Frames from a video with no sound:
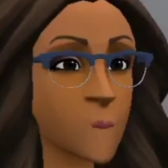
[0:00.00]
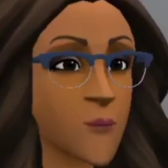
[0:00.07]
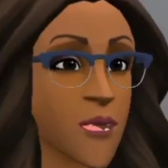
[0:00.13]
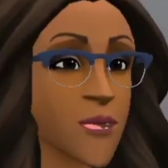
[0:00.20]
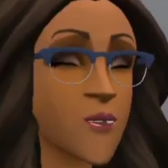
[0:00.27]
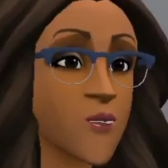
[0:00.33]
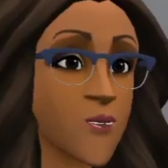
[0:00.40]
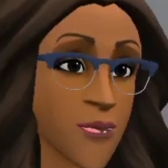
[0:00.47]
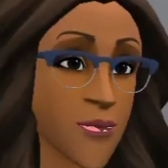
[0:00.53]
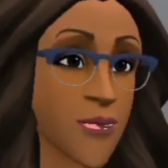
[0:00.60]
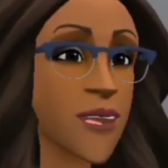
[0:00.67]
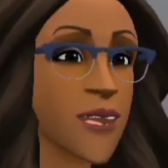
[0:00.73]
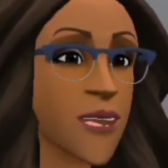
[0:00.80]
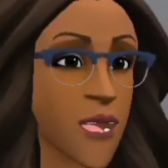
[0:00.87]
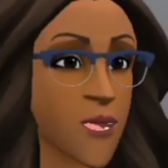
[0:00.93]
I don't
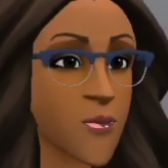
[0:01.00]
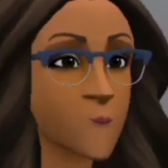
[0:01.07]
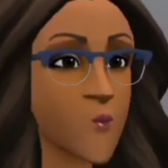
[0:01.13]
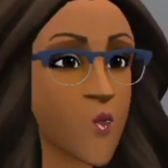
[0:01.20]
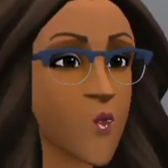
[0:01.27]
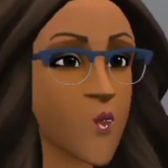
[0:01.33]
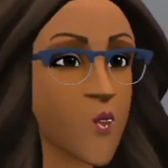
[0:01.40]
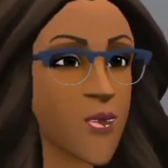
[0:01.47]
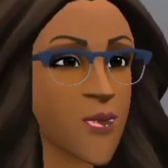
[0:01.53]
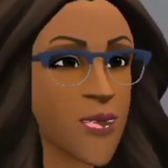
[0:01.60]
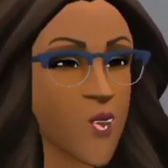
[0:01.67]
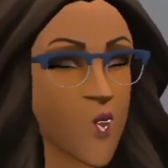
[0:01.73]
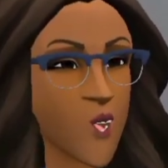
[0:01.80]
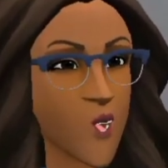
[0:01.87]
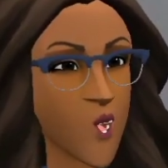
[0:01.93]
like this no more than
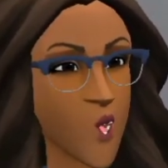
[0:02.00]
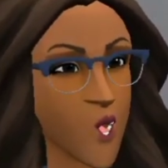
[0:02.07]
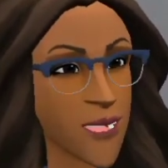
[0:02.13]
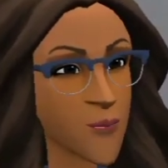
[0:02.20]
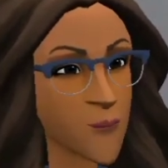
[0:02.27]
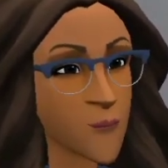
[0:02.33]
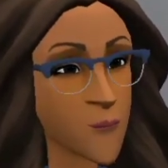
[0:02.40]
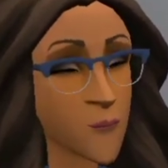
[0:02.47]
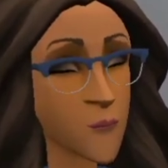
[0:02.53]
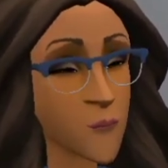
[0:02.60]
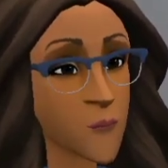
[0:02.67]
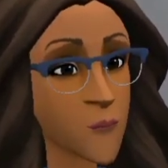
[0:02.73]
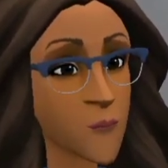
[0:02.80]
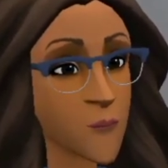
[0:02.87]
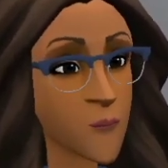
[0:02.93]
you do.
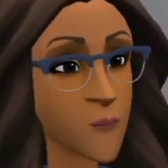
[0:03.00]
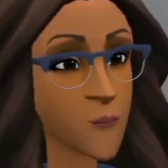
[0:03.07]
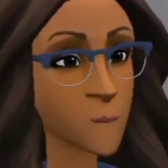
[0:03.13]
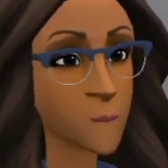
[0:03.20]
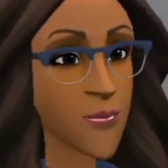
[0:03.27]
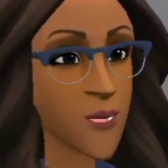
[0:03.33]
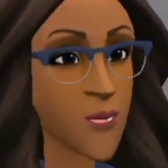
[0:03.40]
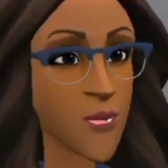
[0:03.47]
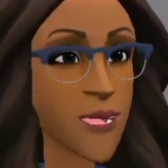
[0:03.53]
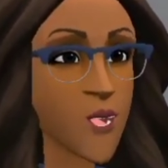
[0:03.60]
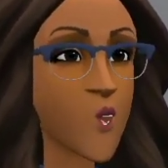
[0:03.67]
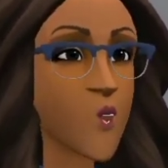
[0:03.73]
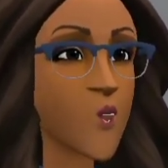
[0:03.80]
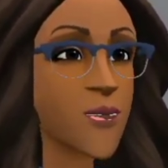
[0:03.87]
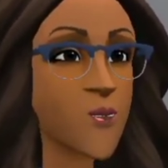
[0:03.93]
But I
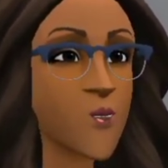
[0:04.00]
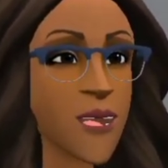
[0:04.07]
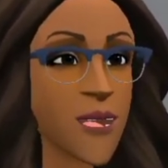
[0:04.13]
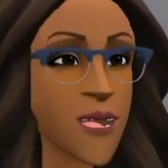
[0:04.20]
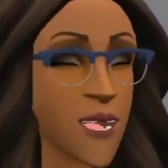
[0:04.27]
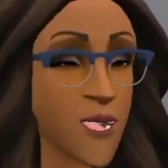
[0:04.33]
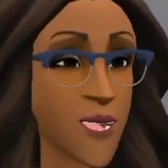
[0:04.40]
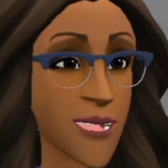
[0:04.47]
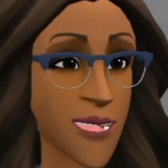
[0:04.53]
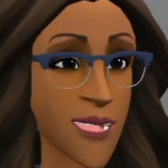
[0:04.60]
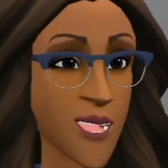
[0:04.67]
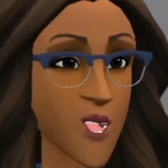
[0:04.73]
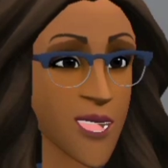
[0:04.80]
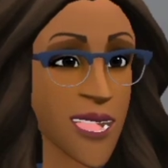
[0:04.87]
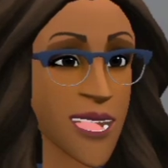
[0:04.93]
couldn't go another
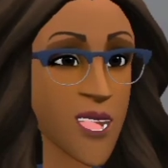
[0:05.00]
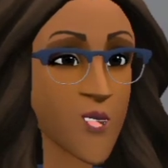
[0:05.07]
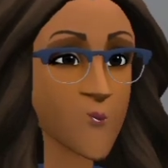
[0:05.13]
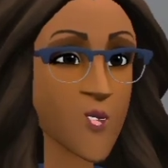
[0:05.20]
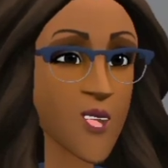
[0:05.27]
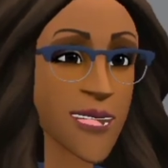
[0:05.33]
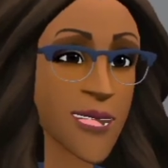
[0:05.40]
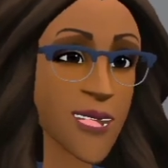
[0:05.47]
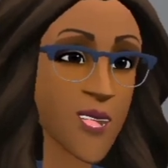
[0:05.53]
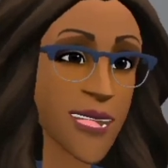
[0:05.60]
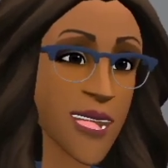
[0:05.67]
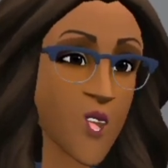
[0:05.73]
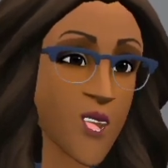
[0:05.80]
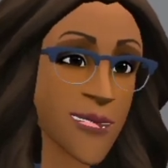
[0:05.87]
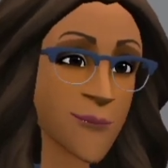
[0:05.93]
day without pulling you
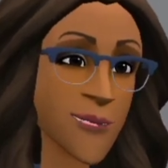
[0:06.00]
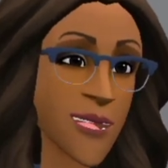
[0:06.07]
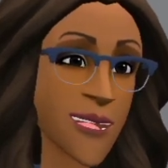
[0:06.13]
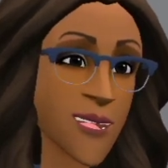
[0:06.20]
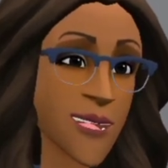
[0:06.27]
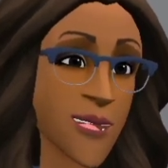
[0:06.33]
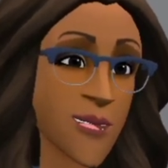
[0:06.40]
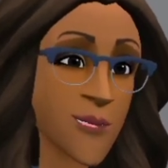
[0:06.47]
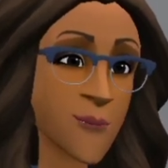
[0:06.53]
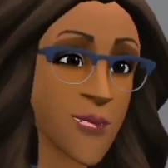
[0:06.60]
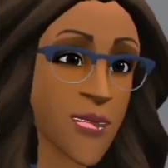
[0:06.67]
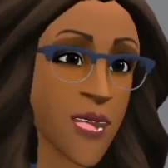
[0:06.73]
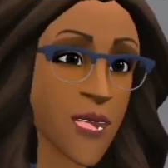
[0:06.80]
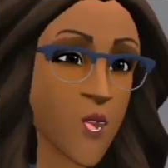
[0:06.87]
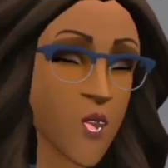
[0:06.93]
into the misery I'm
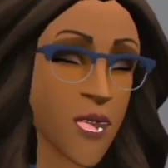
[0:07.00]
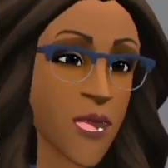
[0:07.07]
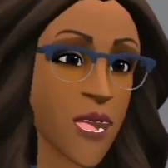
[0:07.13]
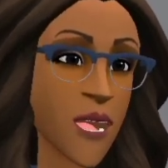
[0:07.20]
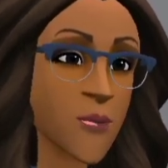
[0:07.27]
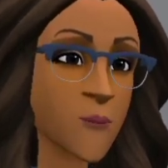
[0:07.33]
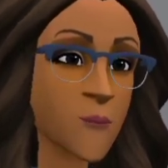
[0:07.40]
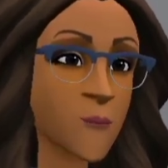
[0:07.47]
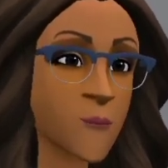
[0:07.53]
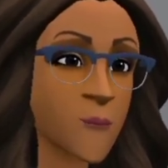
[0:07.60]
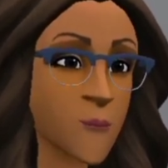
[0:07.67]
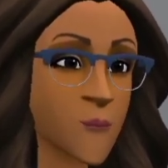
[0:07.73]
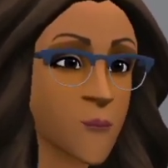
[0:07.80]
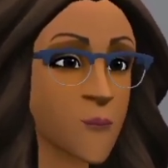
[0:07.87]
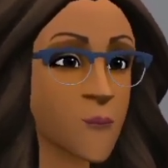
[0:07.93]
dealing with.
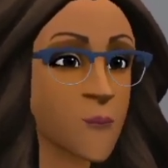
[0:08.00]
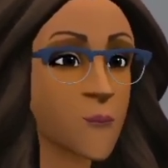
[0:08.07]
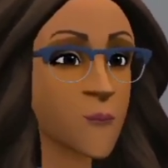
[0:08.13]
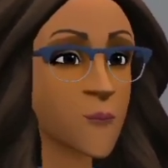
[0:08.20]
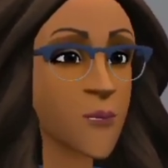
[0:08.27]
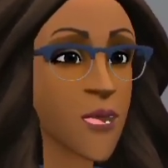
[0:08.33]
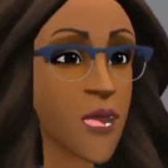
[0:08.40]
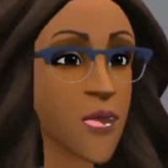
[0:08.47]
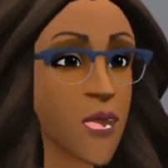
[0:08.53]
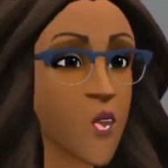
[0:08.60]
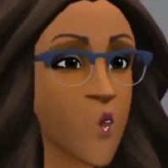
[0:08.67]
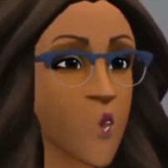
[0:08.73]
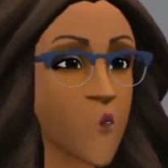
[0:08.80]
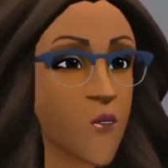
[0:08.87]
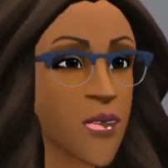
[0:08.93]
It's
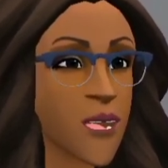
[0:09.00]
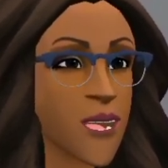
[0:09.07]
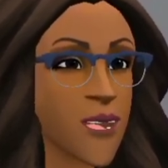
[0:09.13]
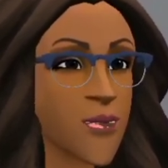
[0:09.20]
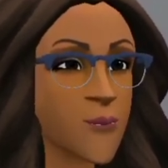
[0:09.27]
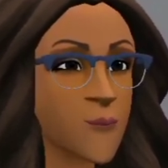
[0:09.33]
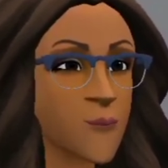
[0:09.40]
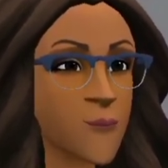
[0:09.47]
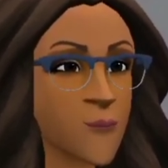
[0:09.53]
not fair.